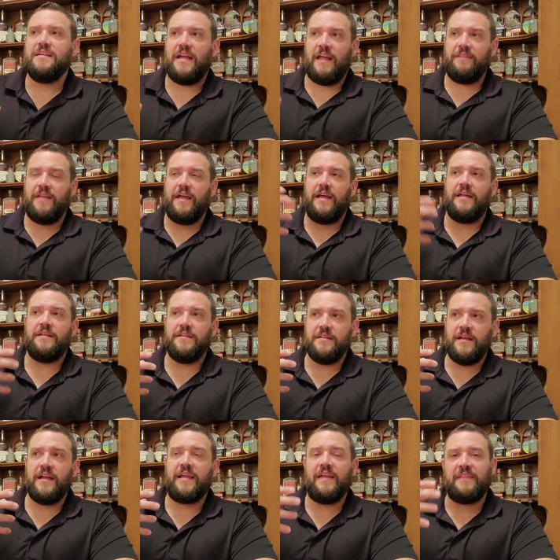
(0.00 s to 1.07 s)
And then,
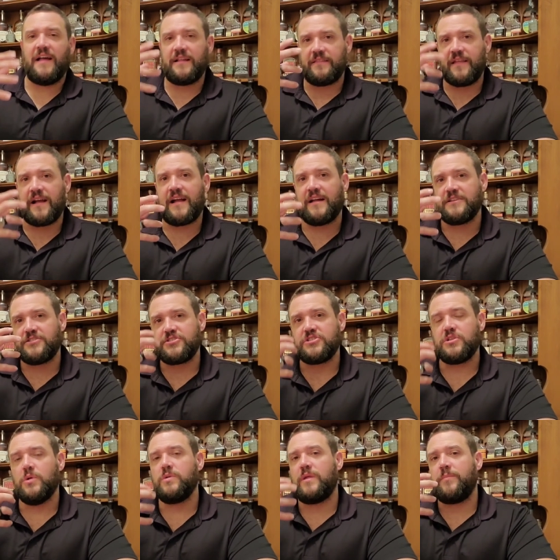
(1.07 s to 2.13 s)
again, that, that kind of
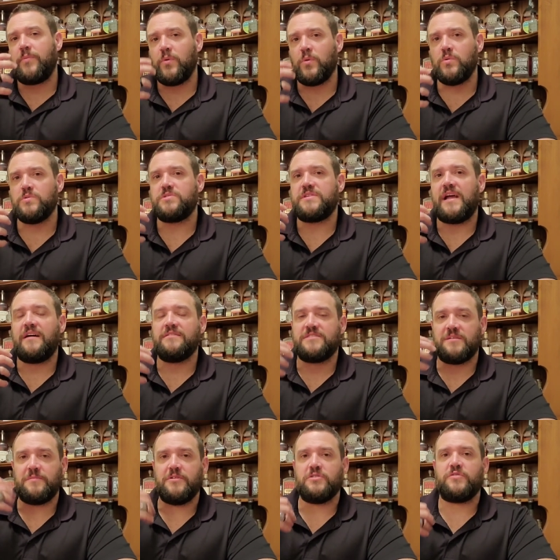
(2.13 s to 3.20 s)
slowly pulls down
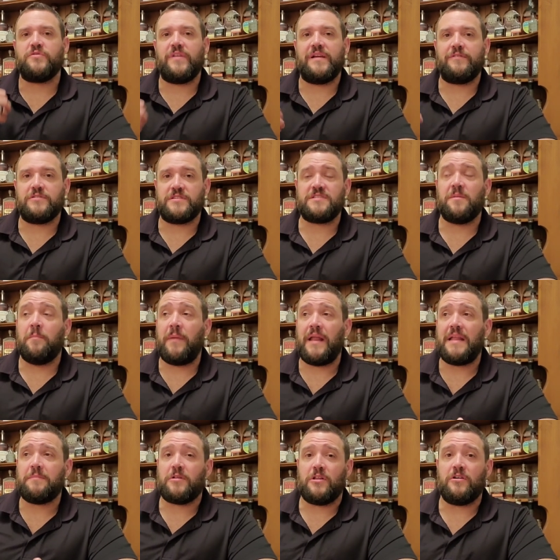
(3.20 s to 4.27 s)
some of those flavors. It's a
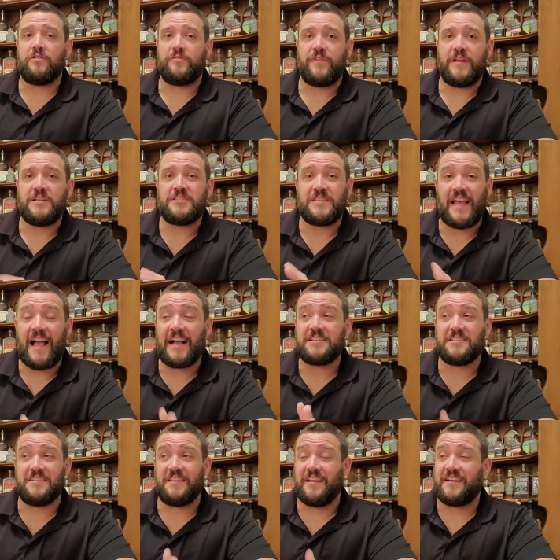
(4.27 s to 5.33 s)
medium to long finish. It's
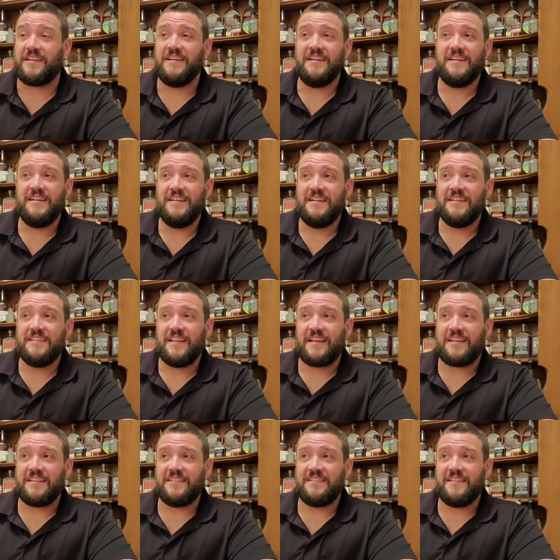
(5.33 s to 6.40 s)
actually, like,
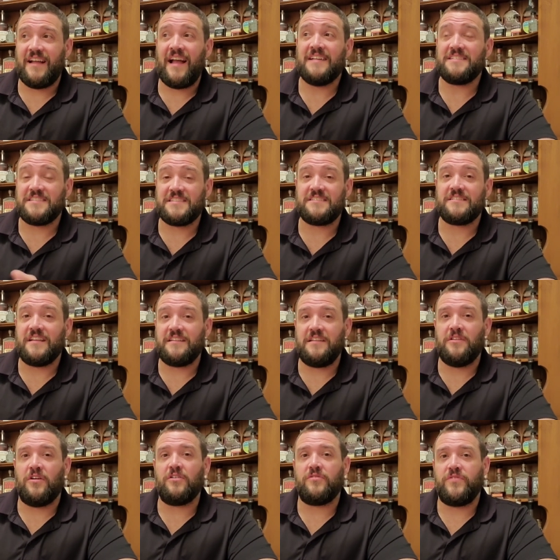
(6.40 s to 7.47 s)
like it has a slightly
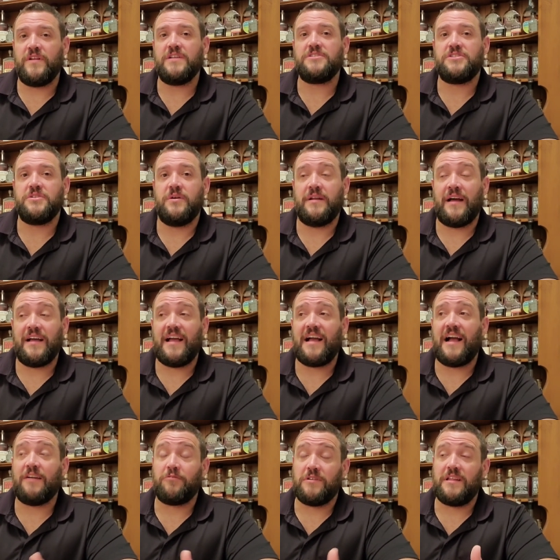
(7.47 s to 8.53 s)
long finish to it, and I,
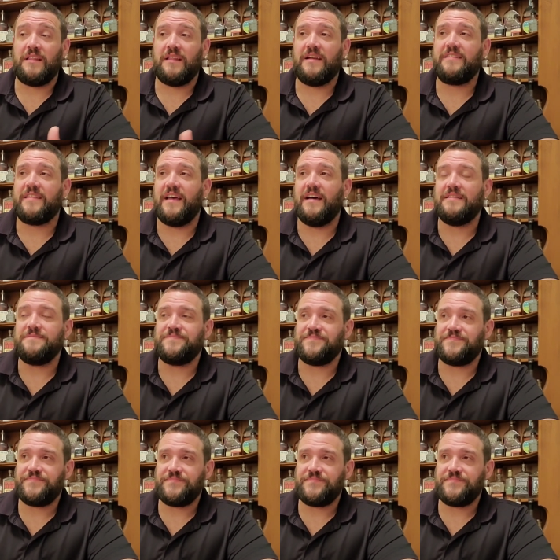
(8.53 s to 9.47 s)
I really like that.